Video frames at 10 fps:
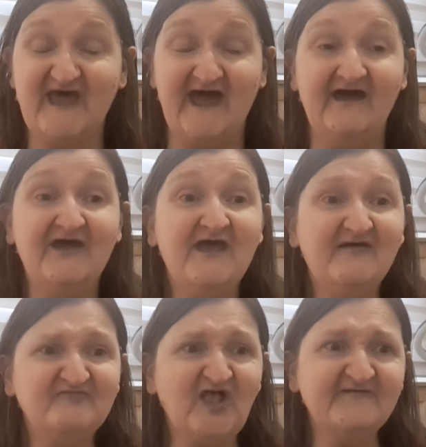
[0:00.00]
that.
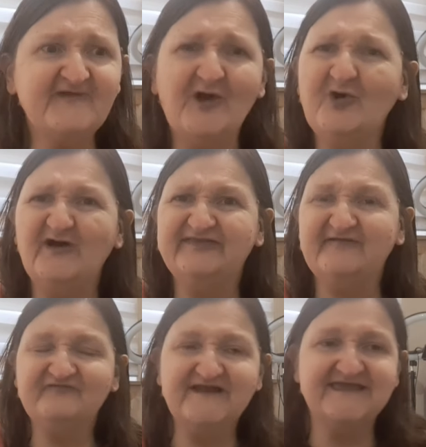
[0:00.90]
Plus, I've got a
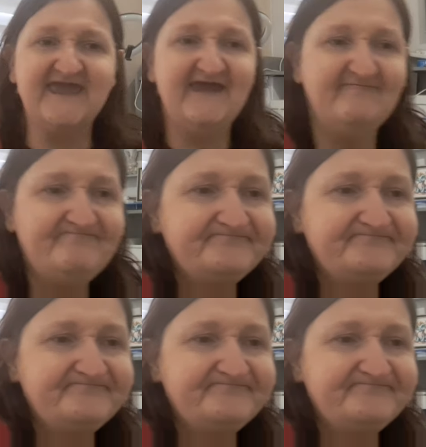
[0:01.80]
different kit.